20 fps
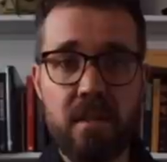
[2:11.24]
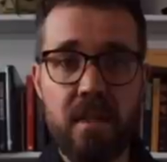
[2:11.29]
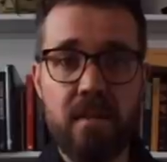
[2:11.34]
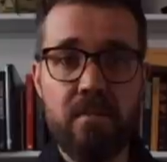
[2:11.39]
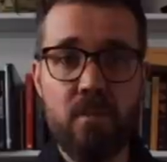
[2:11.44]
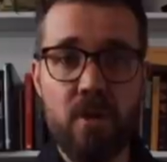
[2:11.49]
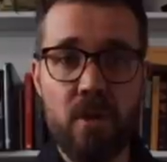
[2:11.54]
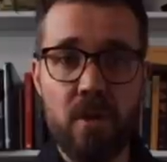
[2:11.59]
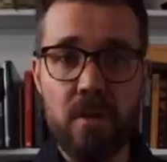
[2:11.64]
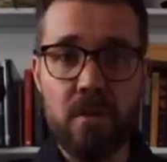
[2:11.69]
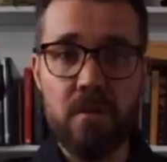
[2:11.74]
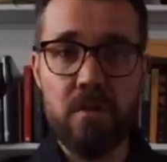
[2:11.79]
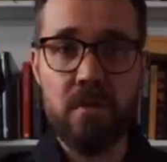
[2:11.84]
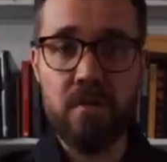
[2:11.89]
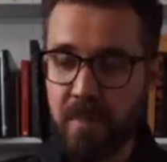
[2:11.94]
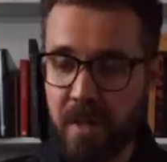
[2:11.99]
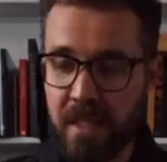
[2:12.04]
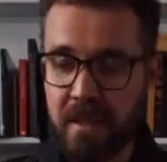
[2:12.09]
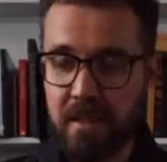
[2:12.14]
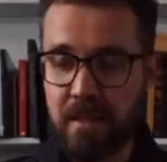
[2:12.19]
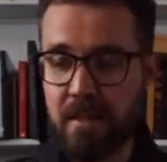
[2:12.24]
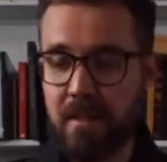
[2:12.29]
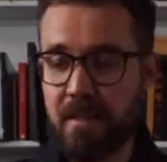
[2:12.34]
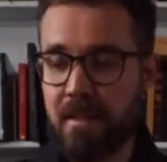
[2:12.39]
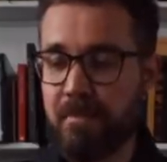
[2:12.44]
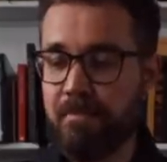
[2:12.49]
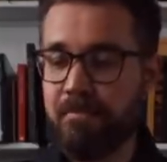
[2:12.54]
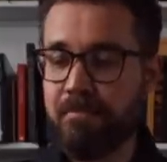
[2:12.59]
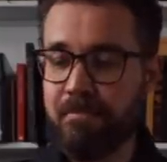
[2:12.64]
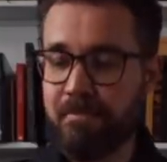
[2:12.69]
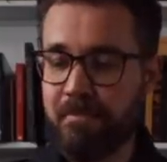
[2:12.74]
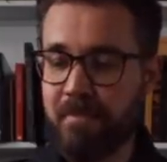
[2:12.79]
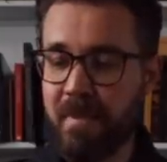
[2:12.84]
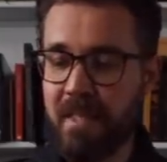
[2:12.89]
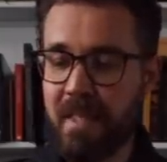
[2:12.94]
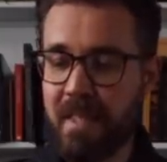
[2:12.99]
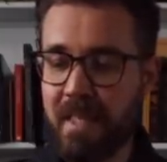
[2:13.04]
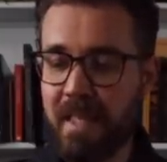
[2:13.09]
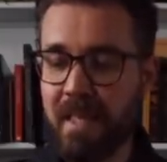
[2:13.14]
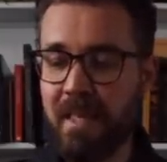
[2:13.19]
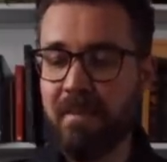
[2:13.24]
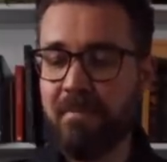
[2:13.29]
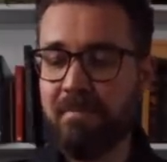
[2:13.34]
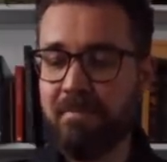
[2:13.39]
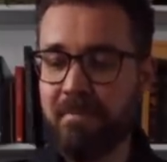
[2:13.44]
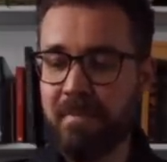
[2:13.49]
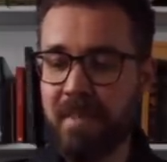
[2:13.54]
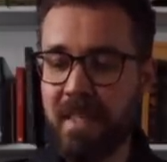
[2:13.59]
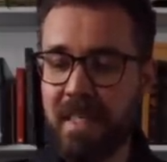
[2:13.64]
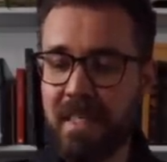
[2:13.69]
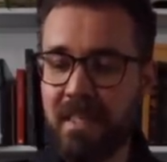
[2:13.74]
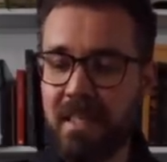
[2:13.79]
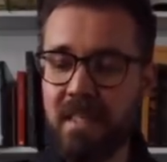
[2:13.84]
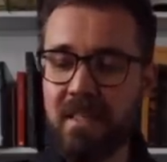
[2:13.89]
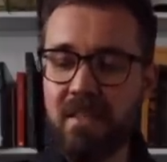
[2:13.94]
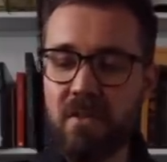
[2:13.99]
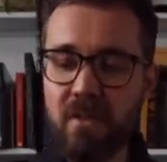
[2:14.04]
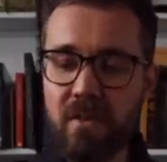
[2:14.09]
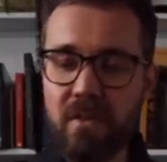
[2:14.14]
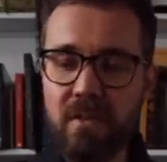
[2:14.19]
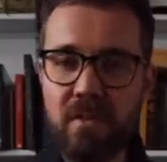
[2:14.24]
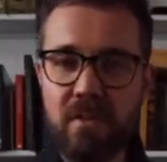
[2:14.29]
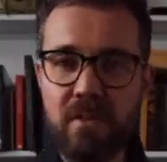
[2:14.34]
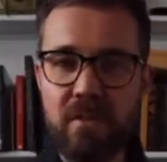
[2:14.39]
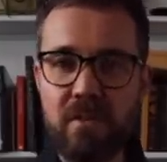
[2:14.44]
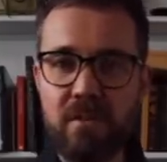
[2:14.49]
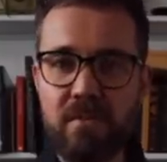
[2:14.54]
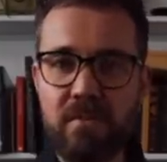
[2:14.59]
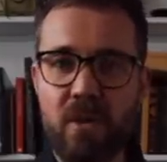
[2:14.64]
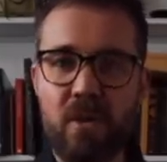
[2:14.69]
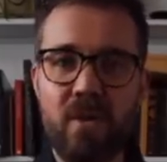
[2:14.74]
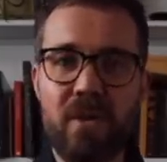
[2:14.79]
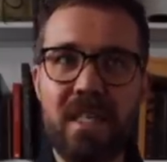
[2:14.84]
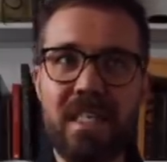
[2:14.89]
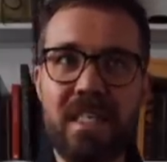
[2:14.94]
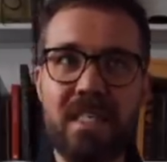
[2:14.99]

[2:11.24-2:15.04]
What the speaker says: same wallet. But, yeah, it is going to, or